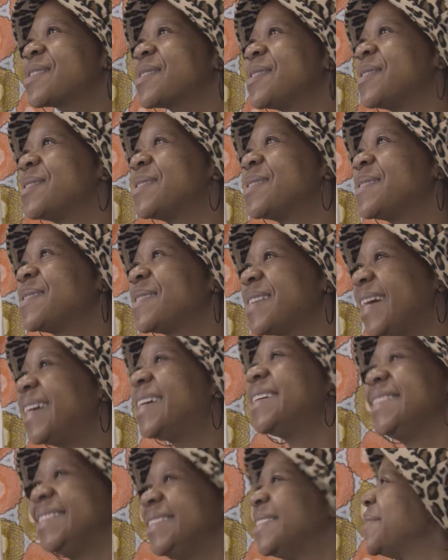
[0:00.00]
So
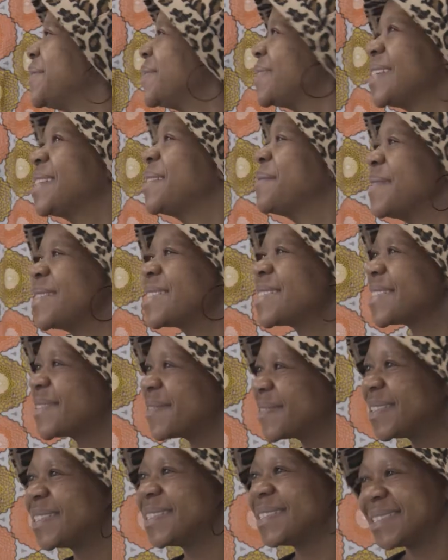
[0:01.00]
yeah, I've seen a major
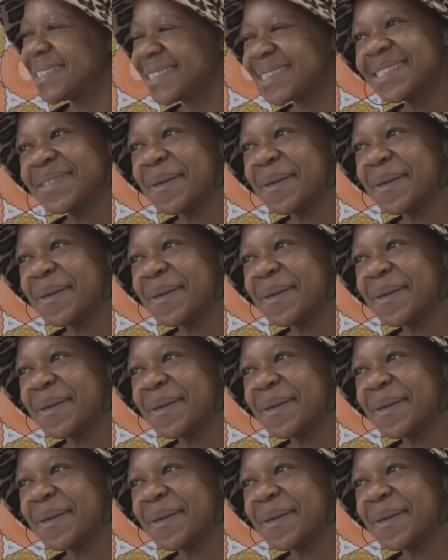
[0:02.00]
difference.